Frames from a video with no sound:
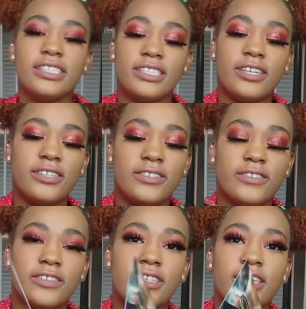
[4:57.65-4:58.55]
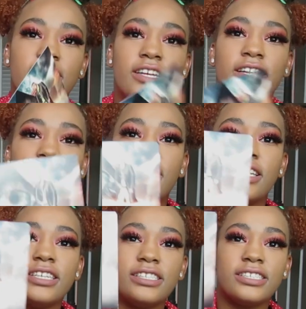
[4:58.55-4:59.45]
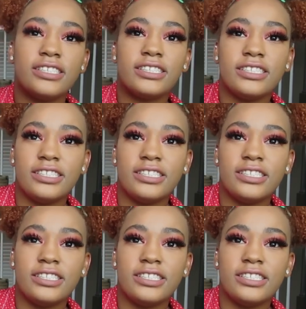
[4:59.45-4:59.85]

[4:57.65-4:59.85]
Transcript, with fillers: So it is